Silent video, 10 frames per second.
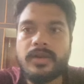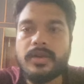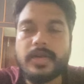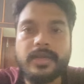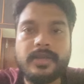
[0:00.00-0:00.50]

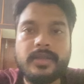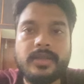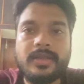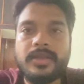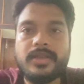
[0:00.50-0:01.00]
All right.
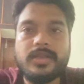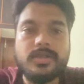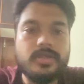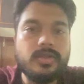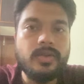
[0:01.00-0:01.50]

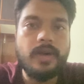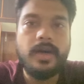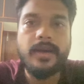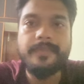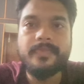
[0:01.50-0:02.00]
So
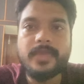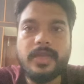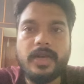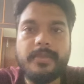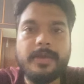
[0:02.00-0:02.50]

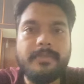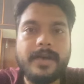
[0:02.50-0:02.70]
coming